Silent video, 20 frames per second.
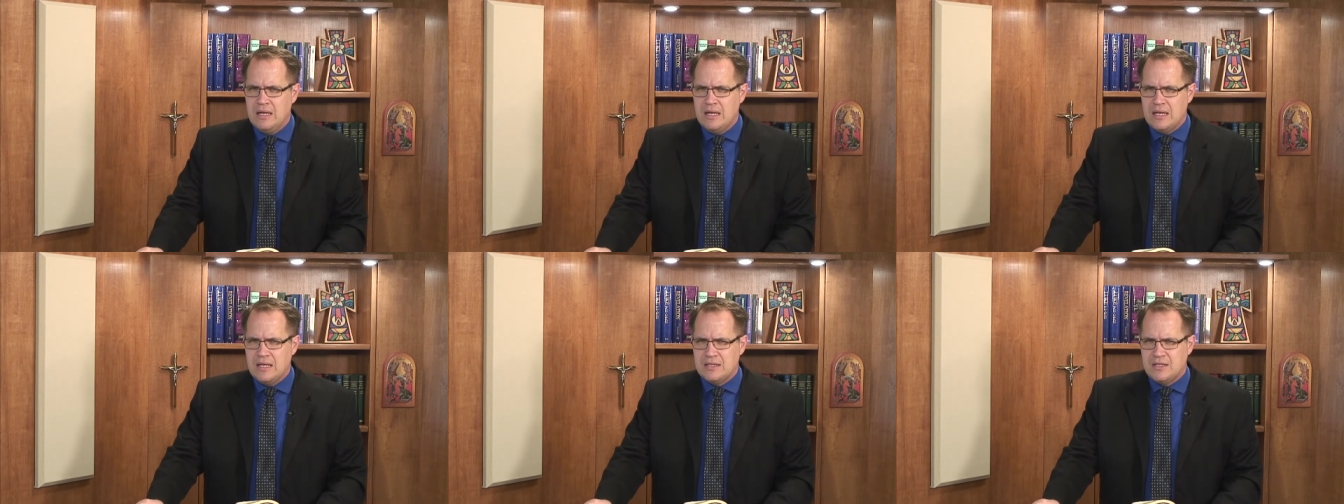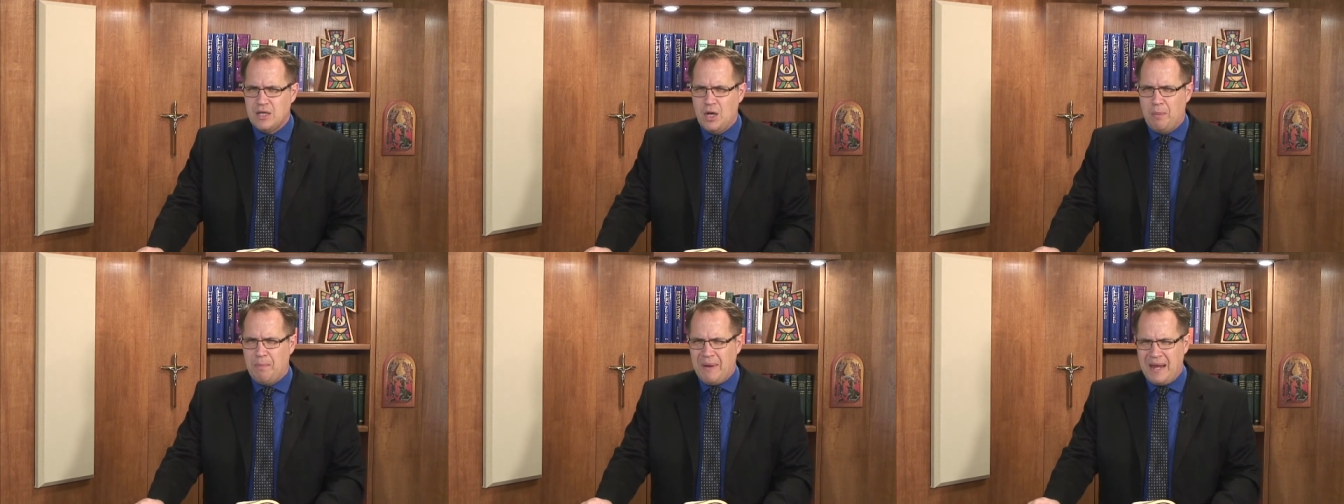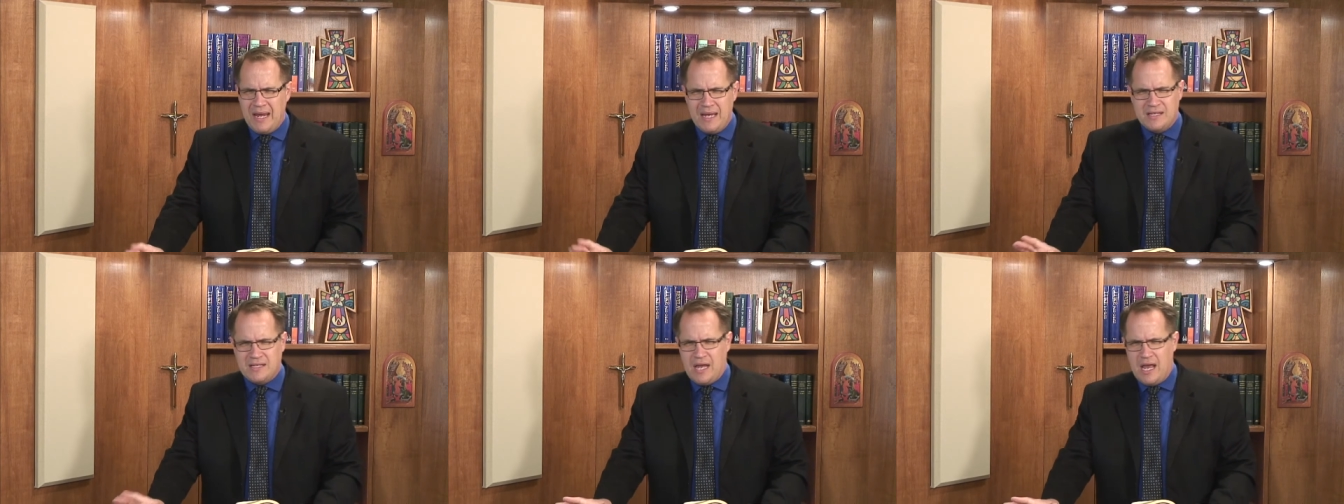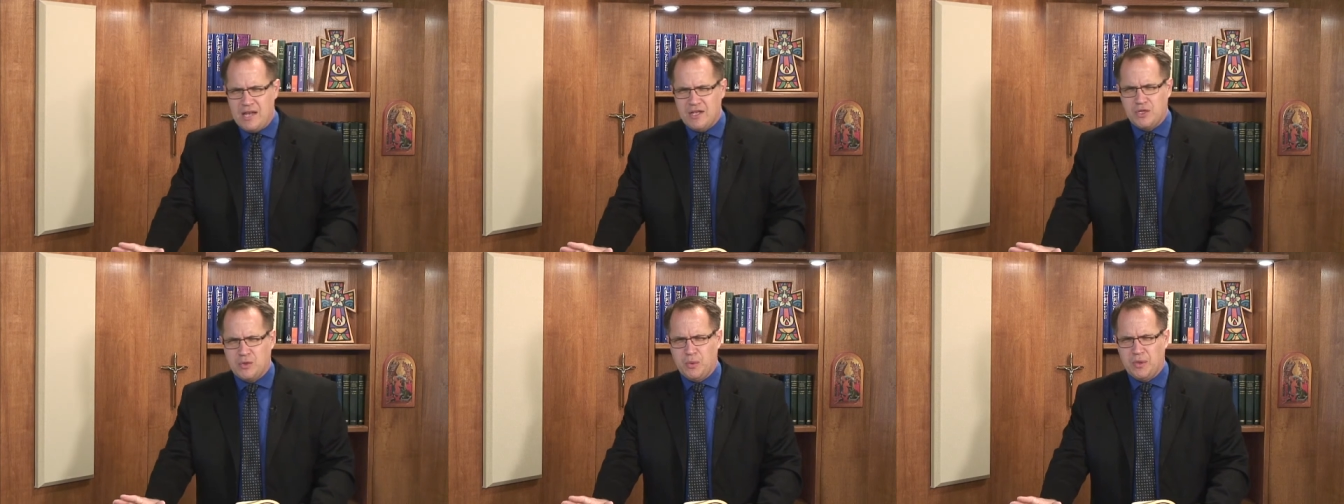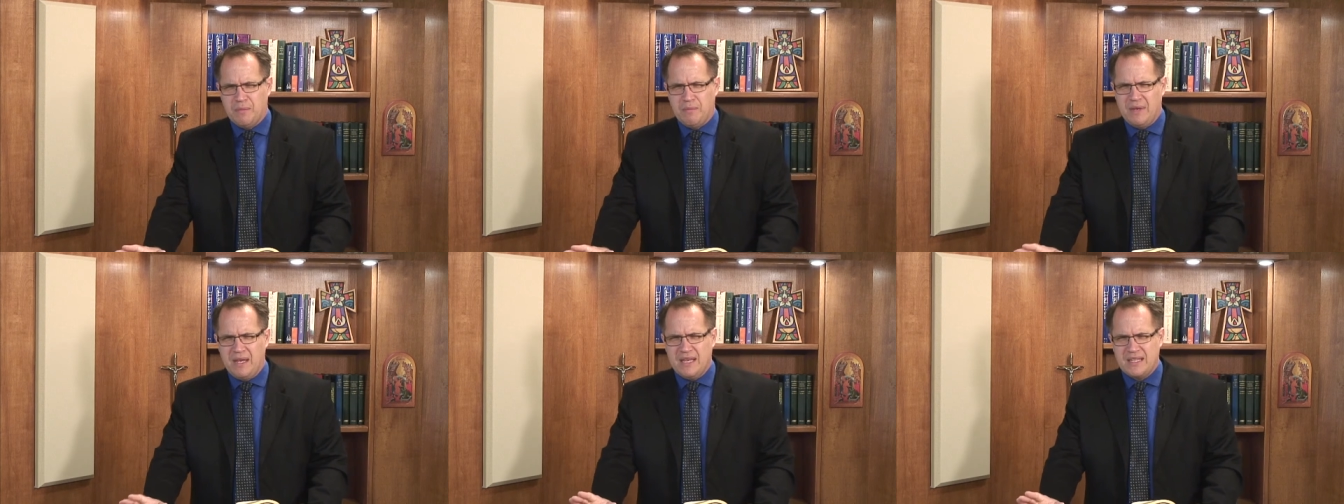So pay attention with
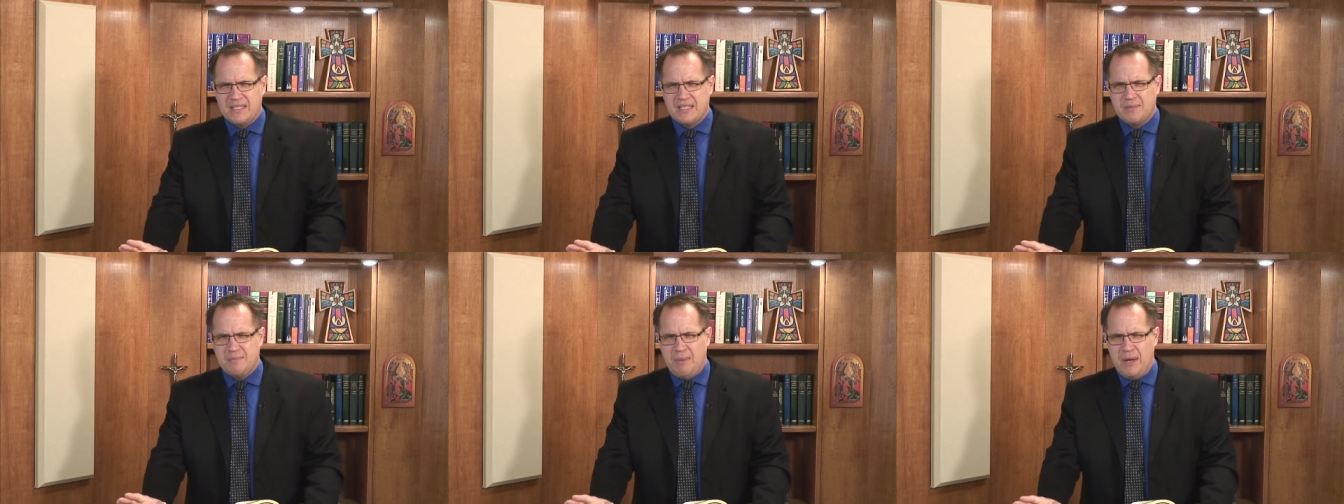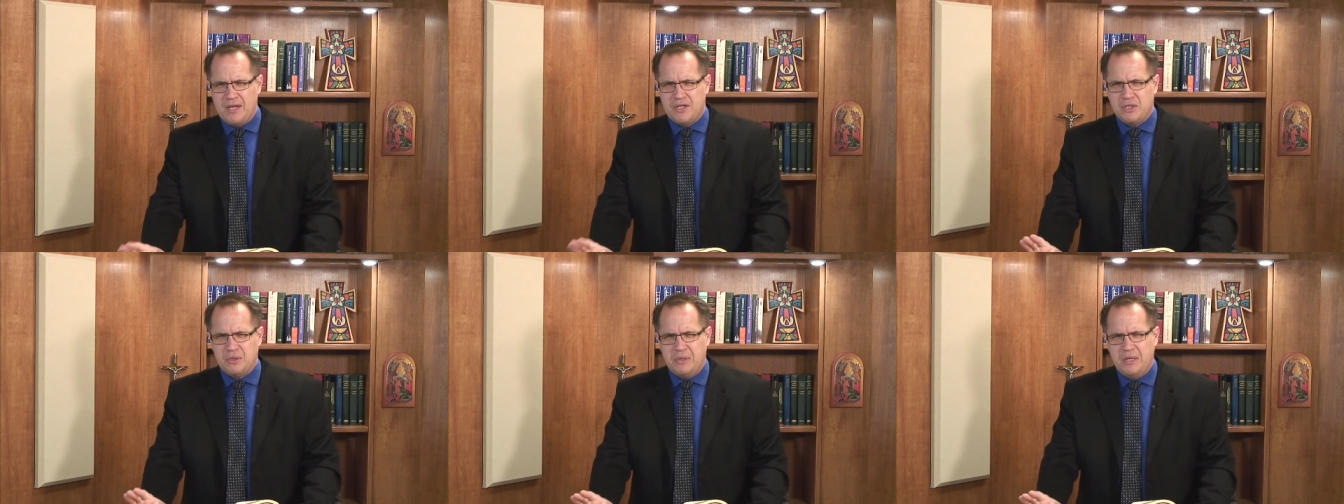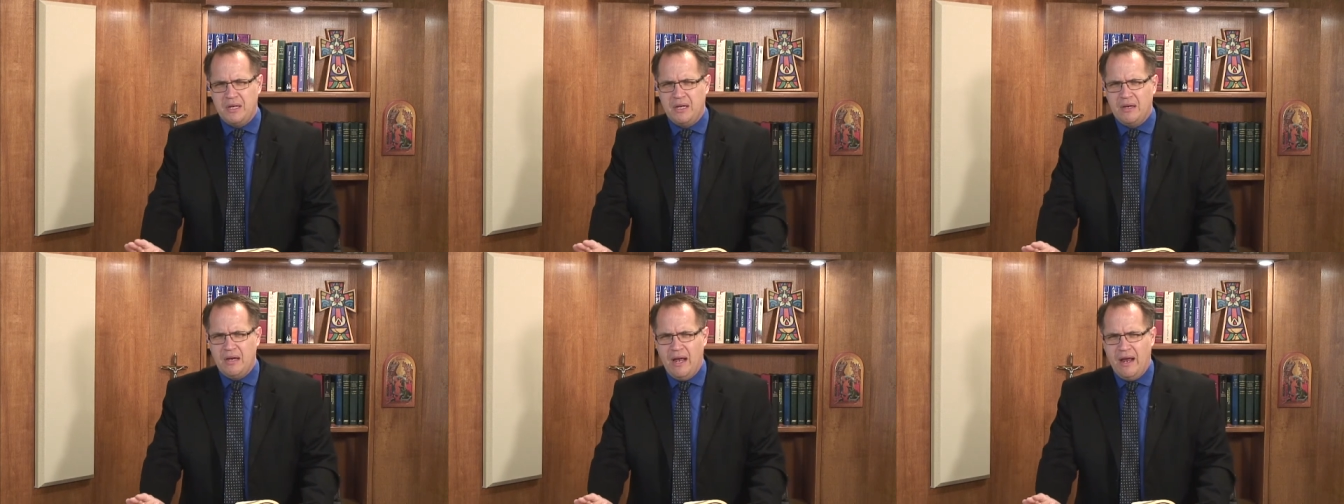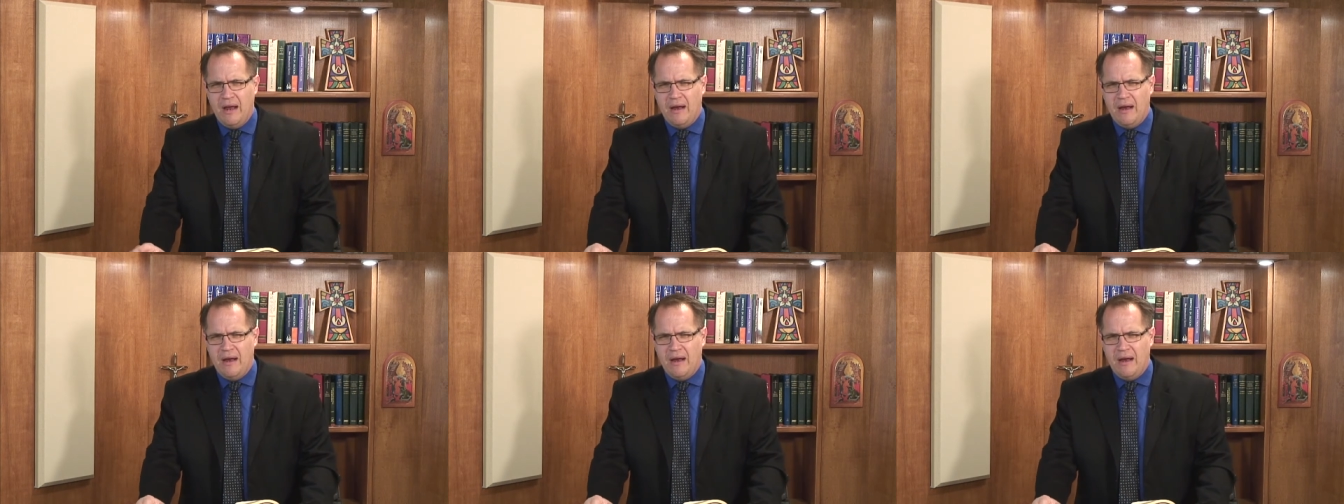me, especially